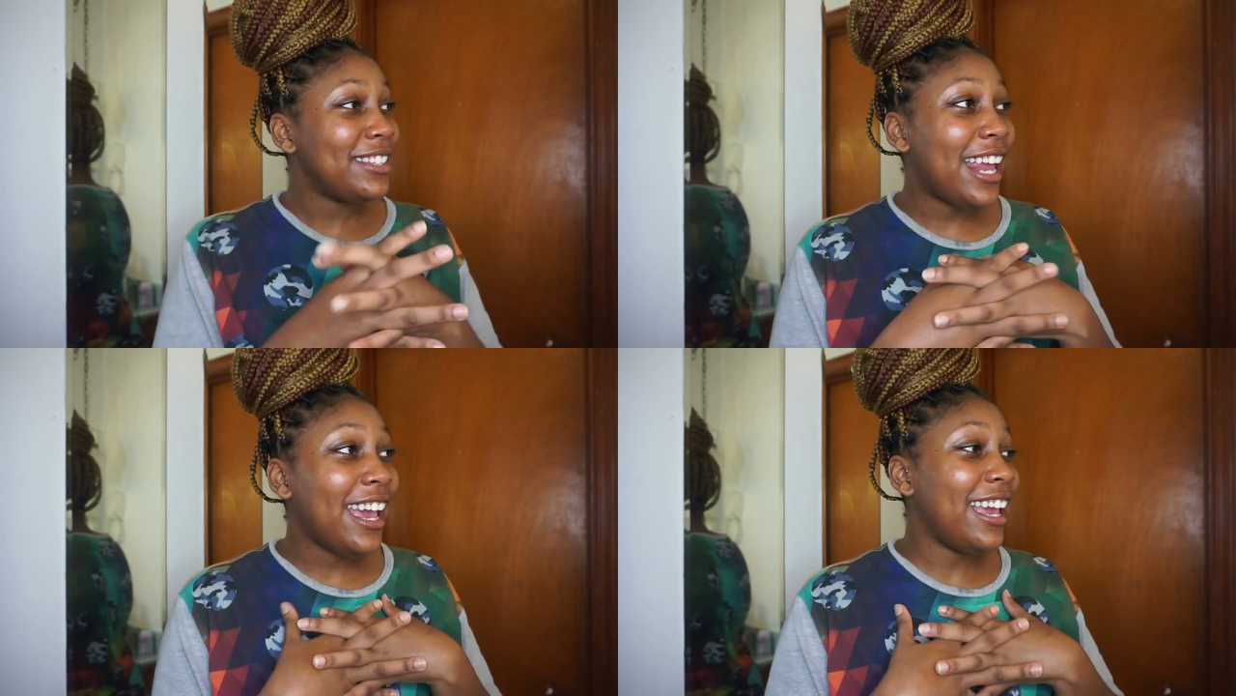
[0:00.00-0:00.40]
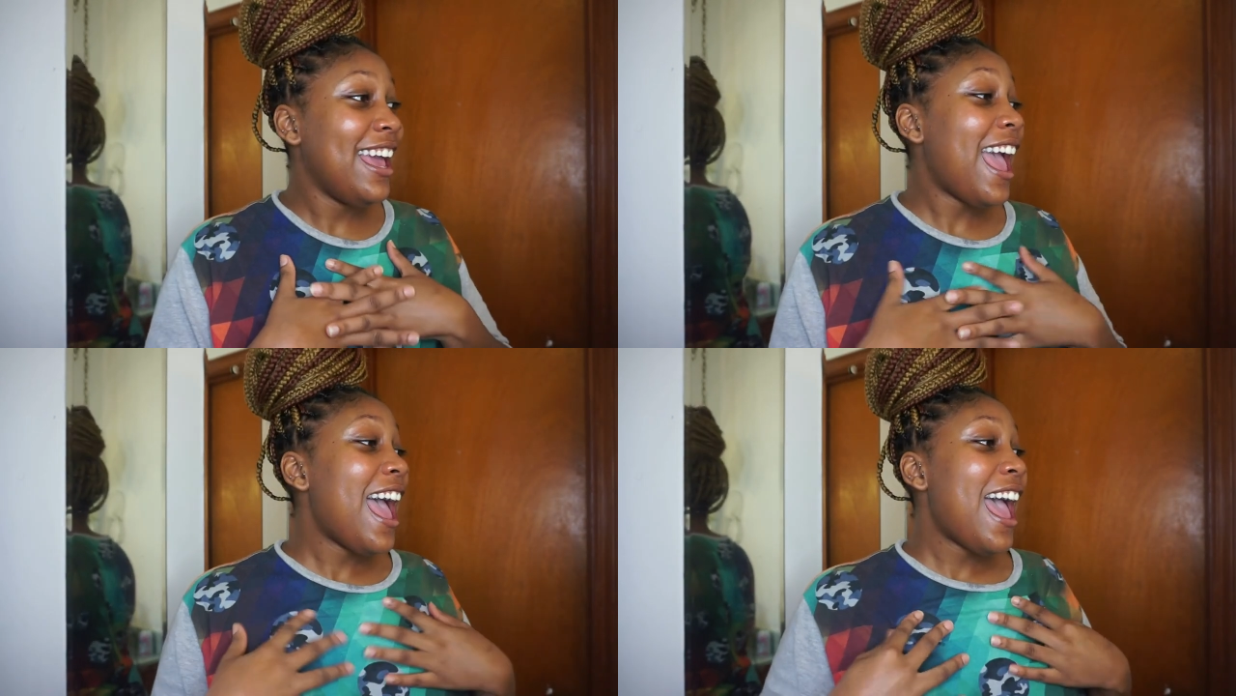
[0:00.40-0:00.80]
like,
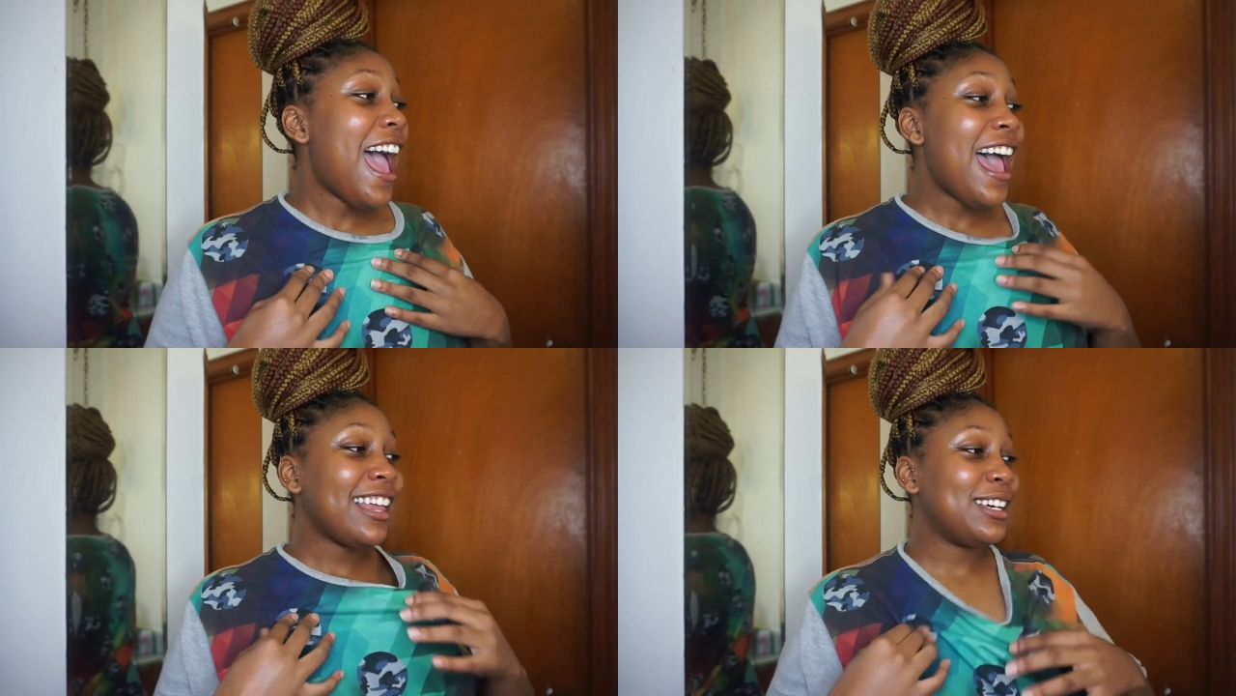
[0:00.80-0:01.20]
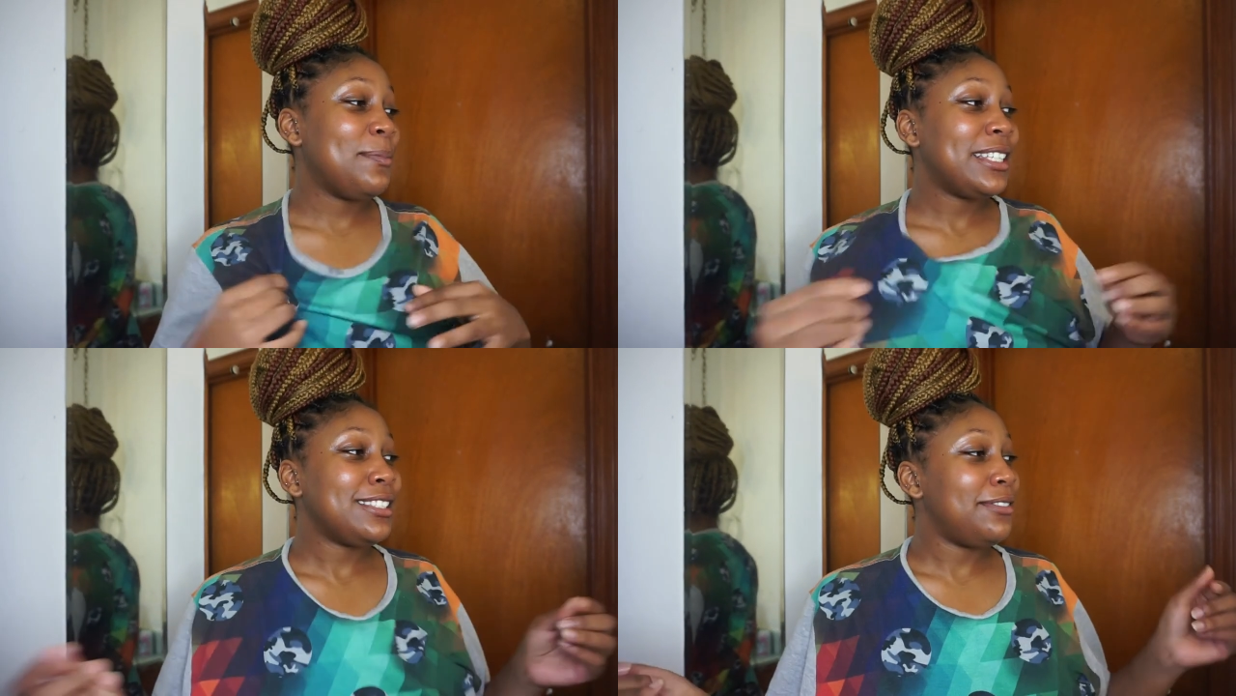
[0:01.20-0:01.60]
I look at
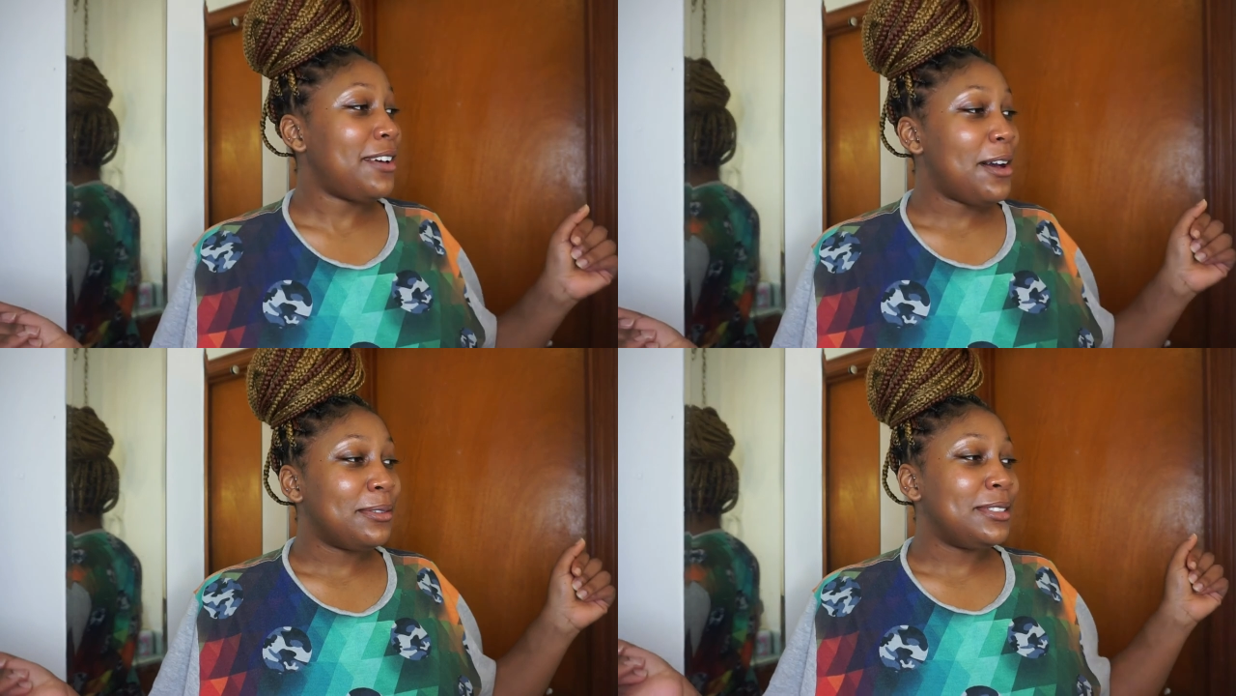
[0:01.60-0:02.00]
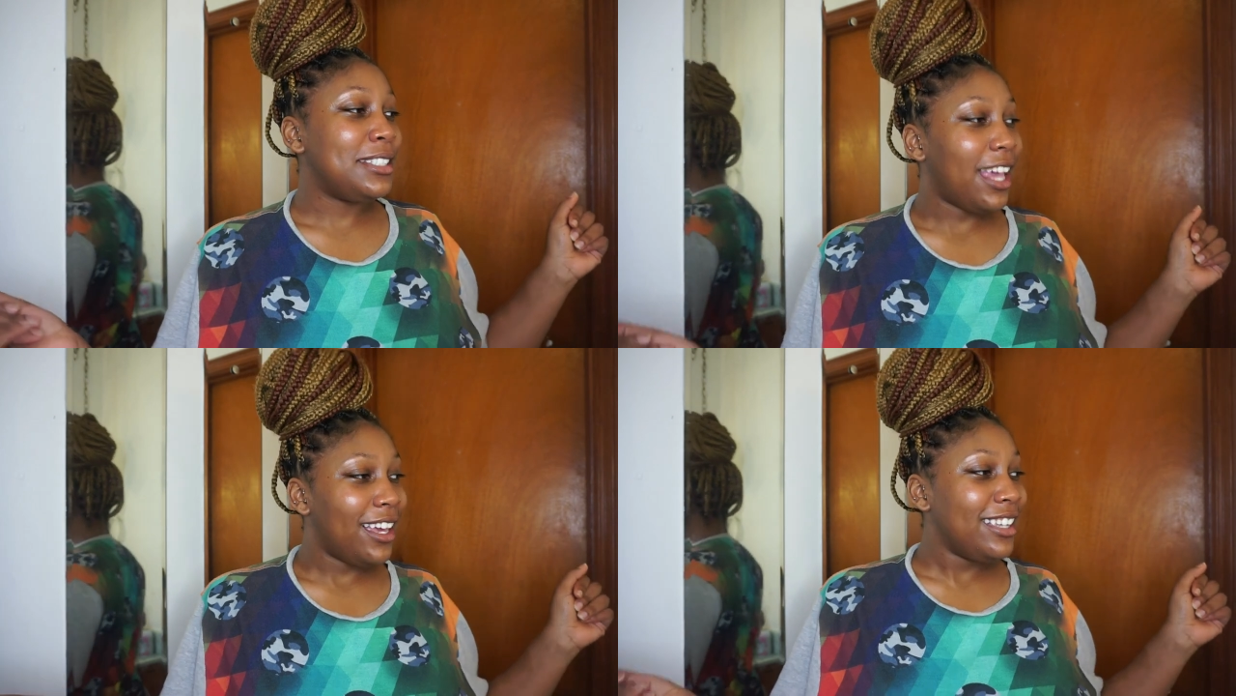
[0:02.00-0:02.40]
myself all
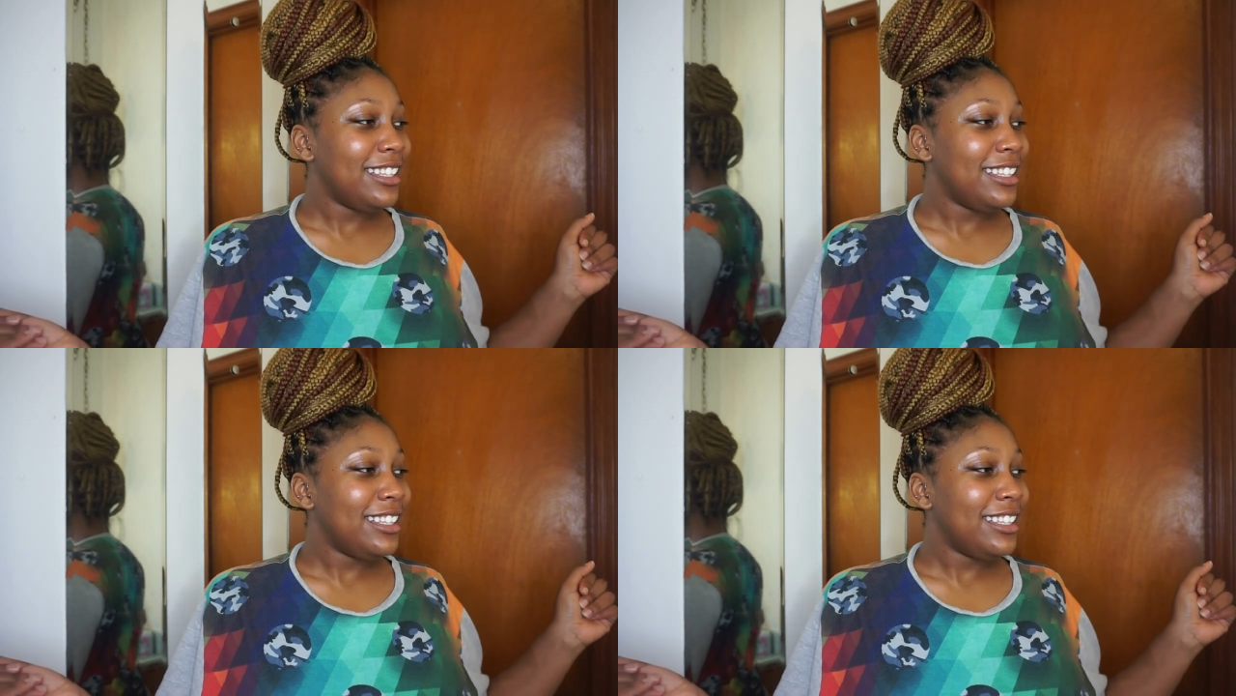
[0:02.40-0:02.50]
day.